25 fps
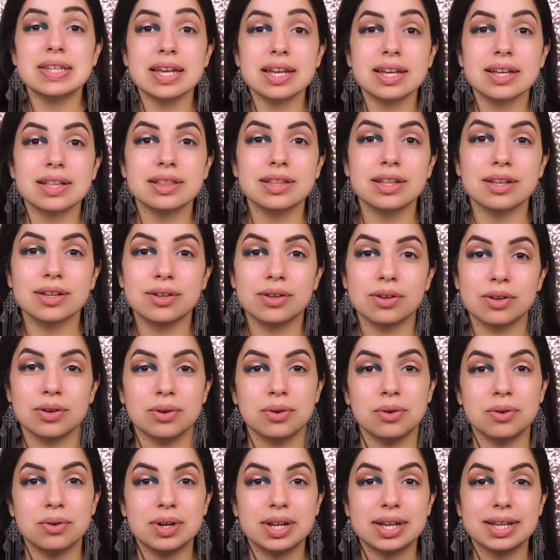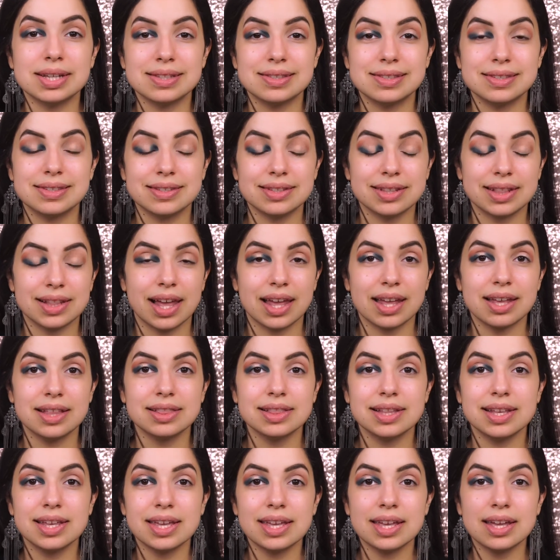take Lagoon
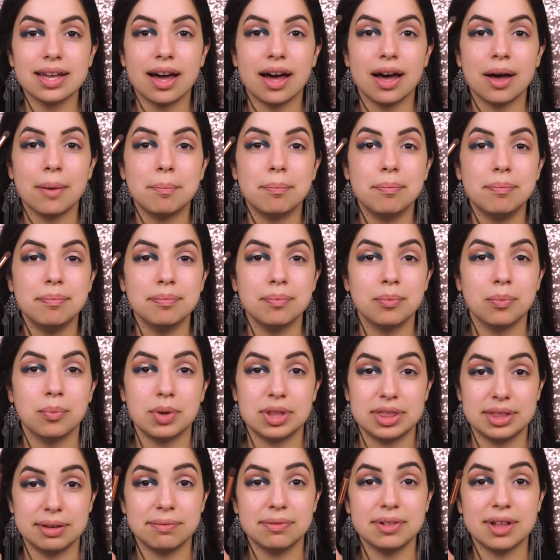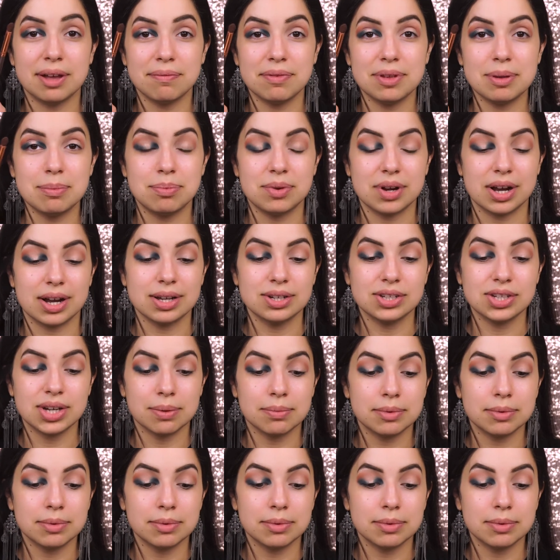slightly up with the fluffy brush.